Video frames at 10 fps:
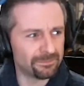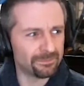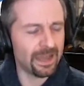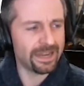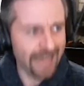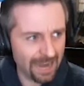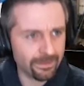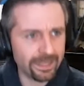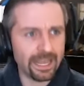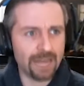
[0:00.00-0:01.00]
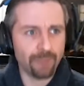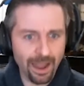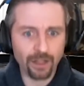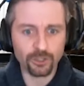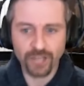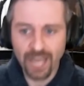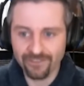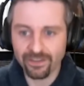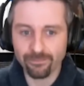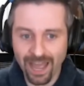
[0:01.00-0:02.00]
anatomy and biology
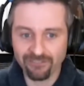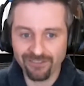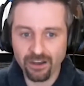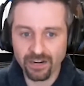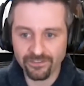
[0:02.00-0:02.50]
heavy background,